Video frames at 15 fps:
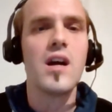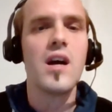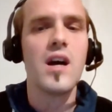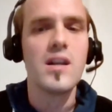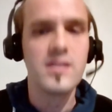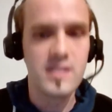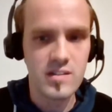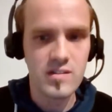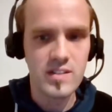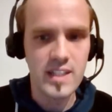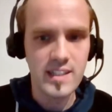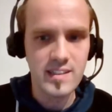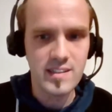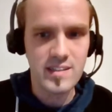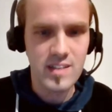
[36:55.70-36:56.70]
Until
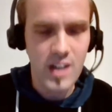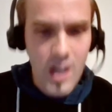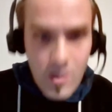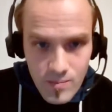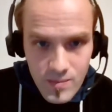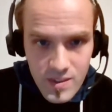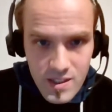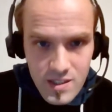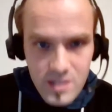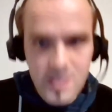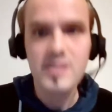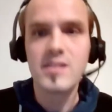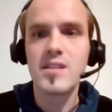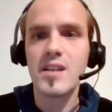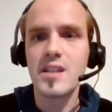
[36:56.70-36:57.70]
next time,
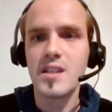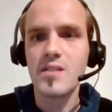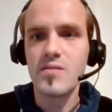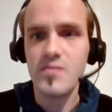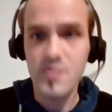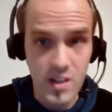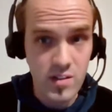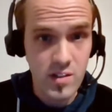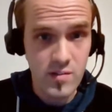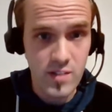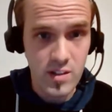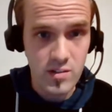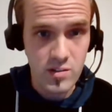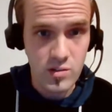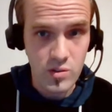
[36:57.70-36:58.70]
take
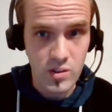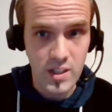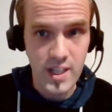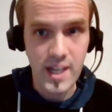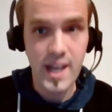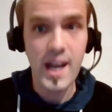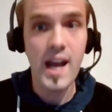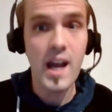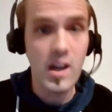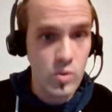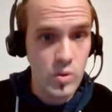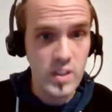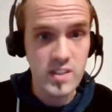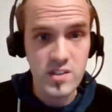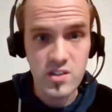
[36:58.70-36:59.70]
very good care.
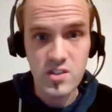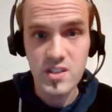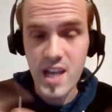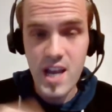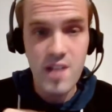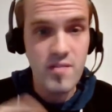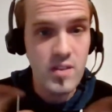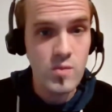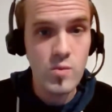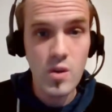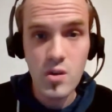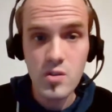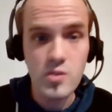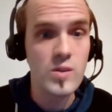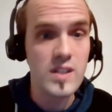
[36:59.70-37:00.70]
Question
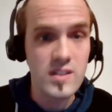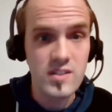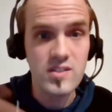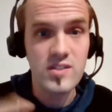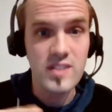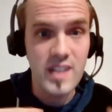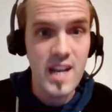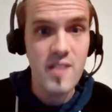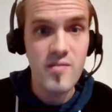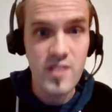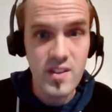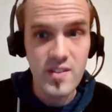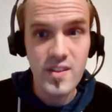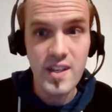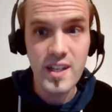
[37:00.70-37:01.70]
everyone, question
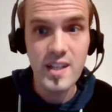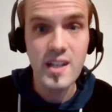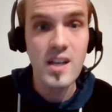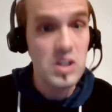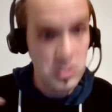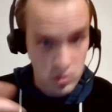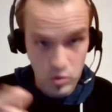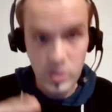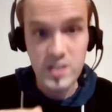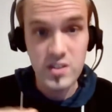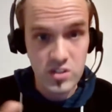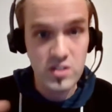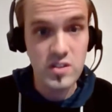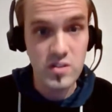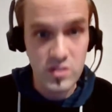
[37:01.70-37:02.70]
everything,
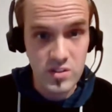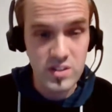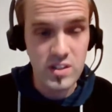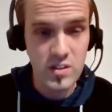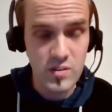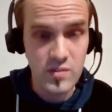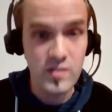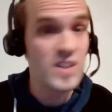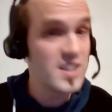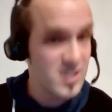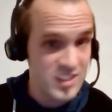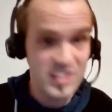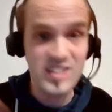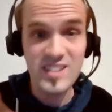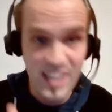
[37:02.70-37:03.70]
question yourself,
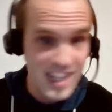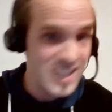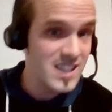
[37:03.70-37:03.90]
slay